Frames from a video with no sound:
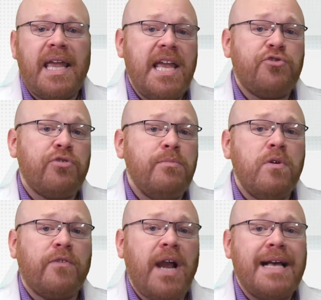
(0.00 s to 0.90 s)
Each
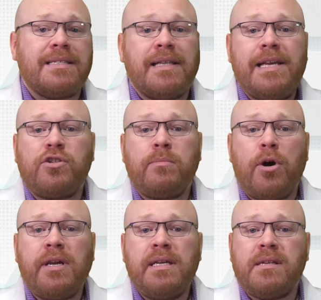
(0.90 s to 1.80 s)
remover has laser
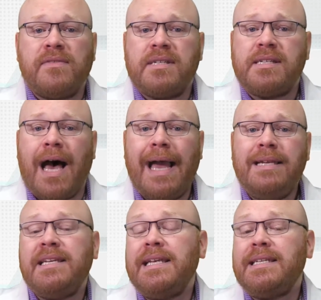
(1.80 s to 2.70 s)
markings on the
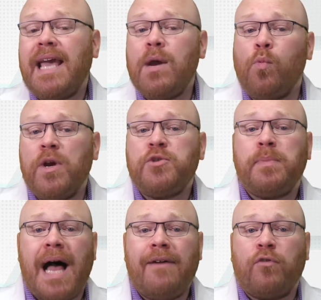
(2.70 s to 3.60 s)
side to indicate which
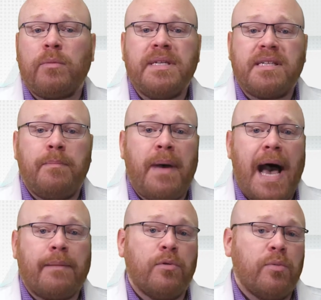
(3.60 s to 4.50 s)
platform it's
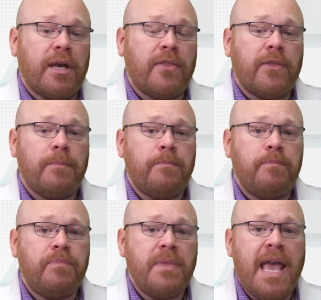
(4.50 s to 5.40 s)
compatible with.
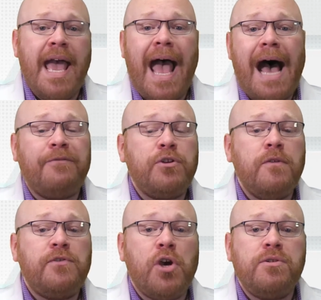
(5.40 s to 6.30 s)
After
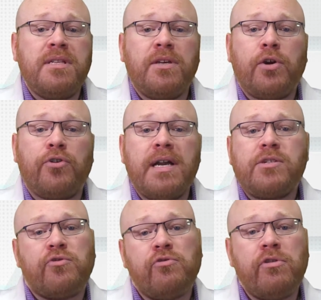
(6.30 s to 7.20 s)
you've chosen the correct
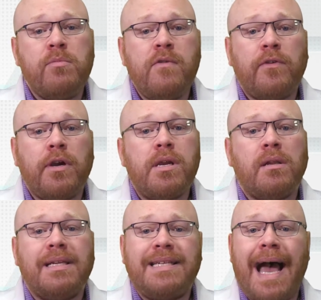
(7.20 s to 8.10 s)
screw remover,
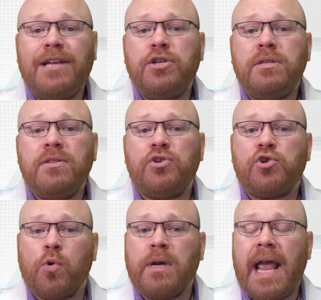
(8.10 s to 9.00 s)
you'll attach it to the
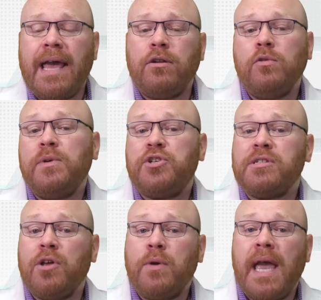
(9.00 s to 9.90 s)
short handle, which
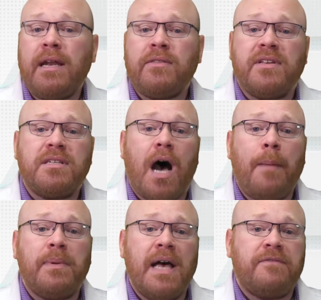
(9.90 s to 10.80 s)
is located on the
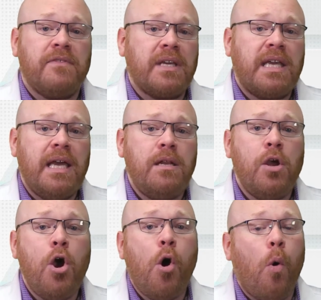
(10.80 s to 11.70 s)
top left of the kit,
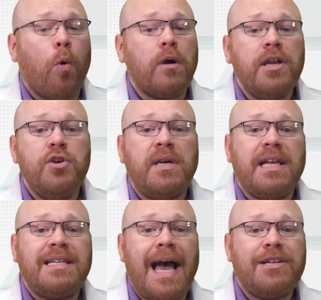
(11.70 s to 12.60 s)
or you can
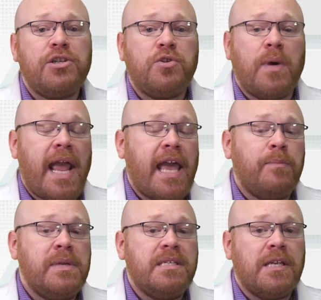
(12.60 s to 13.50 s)
attach it to a
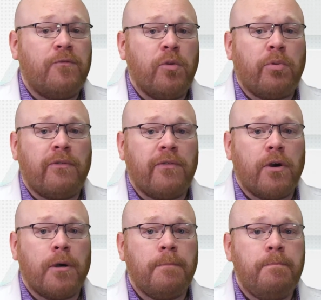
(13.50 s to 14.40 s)
handpiece if you
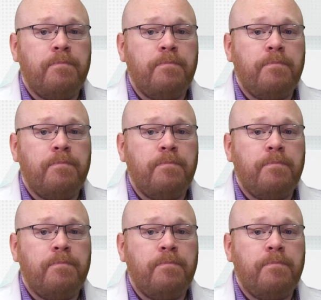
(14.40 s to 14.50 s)
prefer.